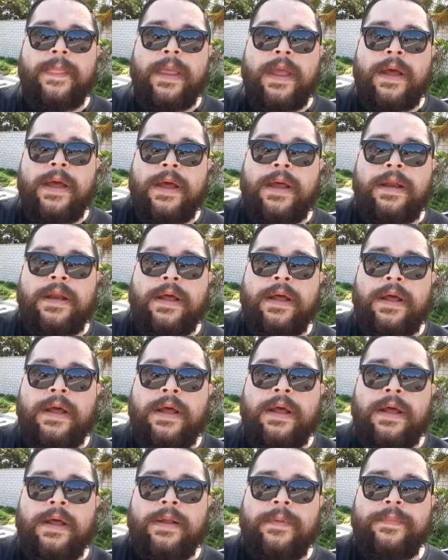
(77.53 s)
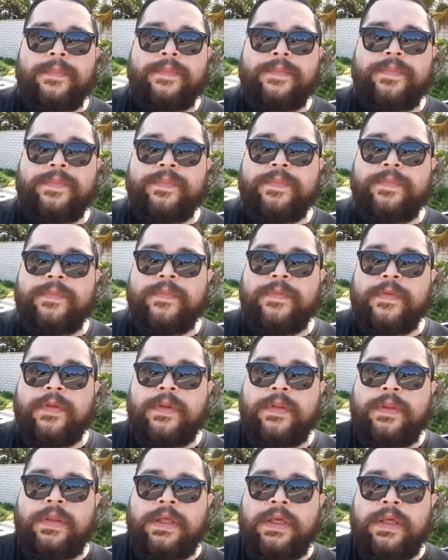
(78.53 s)
on um,
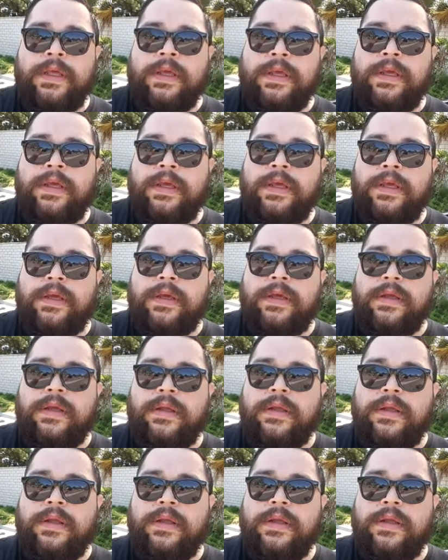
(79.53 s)
the